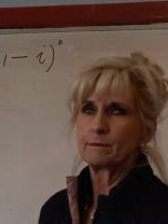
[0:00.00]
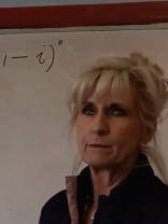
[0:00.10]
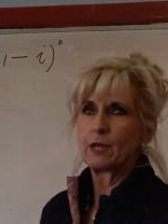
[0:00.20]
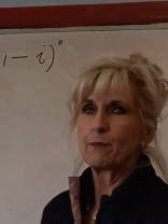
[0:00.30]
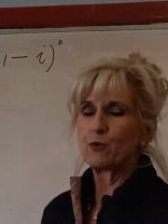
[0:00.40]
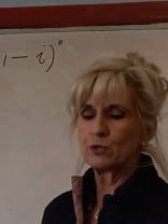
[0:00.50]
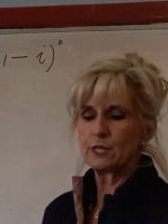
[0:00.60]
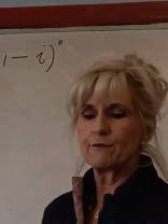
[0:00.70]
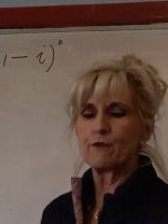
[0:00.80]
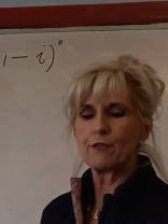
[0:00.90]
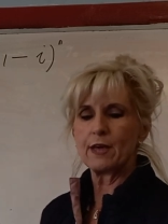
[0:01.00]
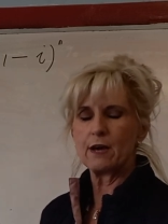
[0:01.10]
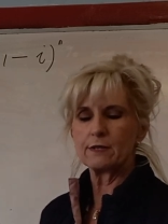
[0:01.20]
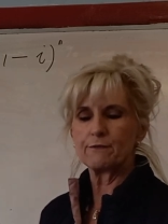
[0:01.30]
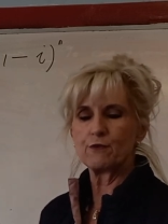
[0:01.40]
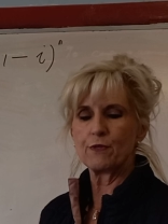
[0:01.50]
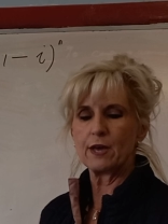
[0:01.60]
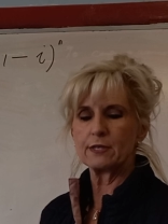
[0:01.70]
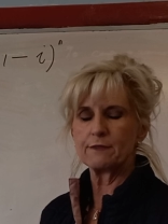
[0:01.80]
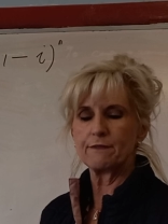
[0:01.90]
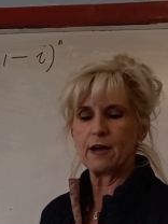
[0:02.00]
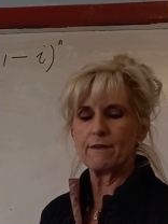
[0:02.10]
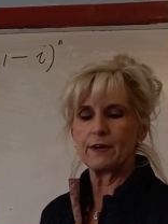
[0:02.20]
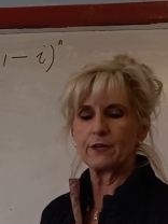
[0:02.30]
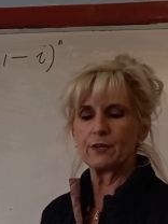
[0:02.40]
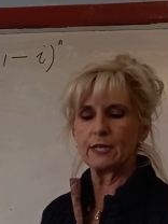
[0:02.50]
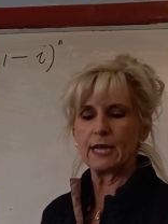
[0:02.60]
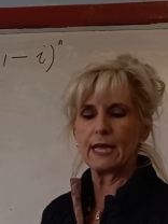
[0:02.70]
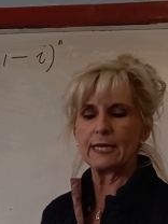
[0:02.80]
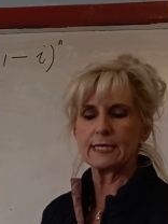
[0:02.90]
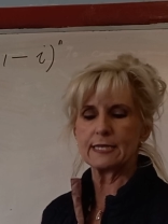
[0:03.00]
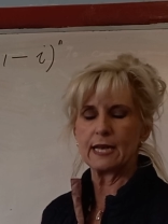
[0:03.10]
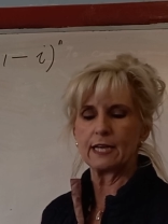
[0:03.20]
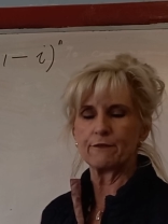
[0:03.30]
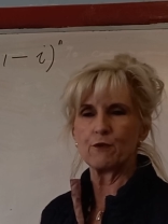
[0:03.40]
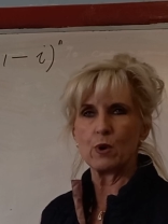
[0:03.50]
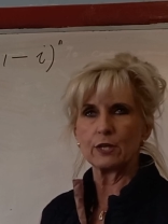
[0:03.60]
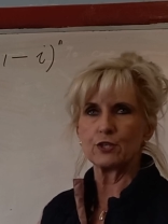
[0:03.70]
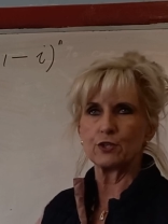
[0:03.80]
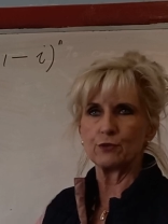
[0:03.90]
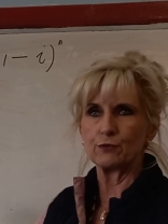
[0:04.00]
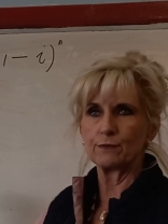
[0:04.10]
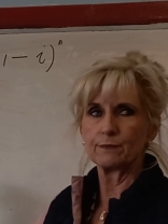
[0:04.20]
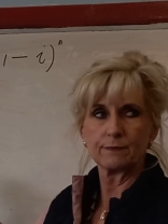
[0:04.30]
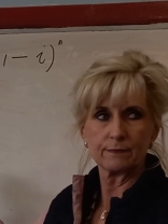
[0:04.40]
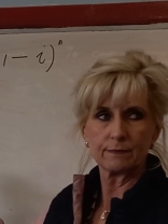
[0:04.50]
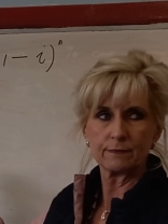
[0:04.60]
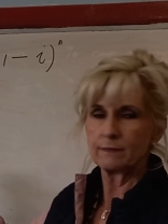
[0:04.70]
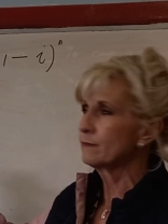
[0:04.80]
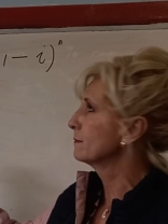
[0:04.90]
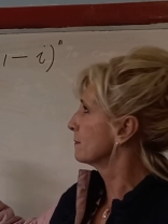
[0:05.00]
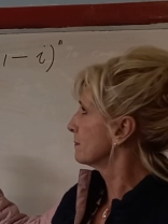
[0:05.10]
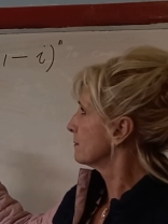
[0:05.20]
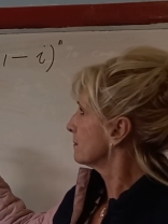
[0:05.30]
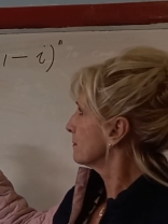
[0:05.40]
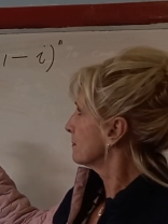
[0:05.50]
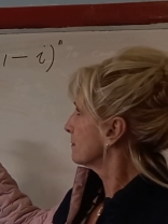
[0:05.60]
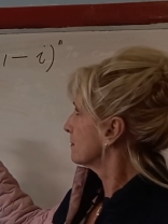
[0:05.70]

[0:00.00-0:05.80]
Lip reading: He bought it for 4,500 and he's selling it for 1,200.